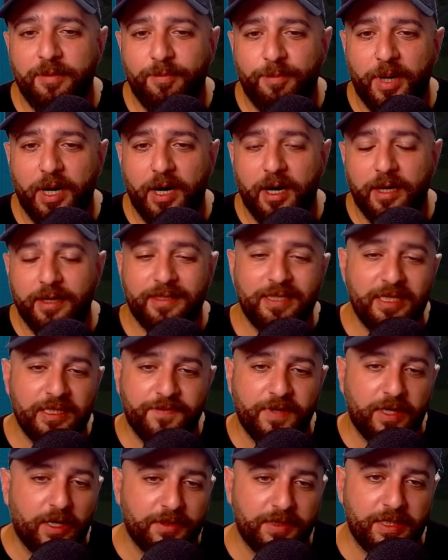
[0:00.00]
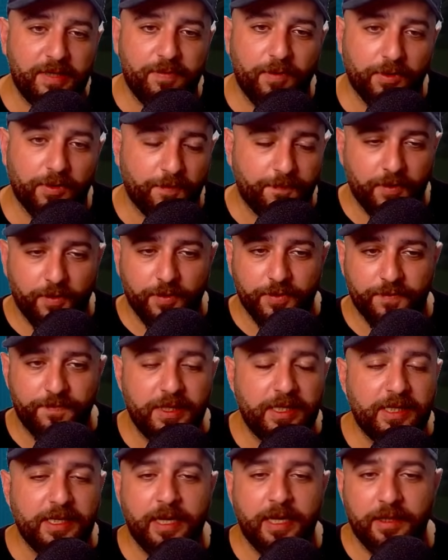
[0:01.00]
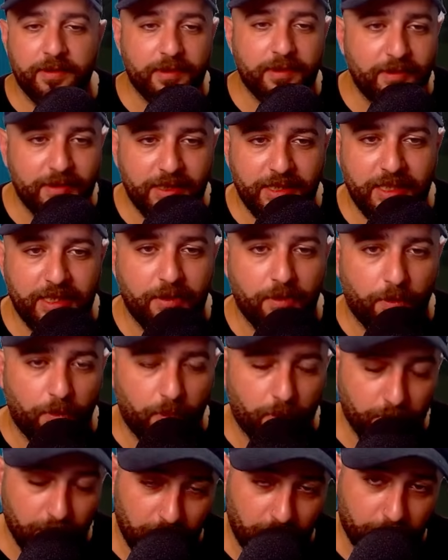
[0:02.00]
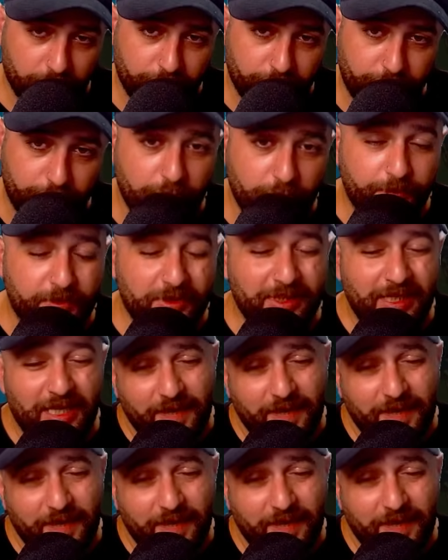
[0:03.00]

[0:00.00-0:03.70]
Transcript: But since we got zeroed, of course, we cannot kill all our troops,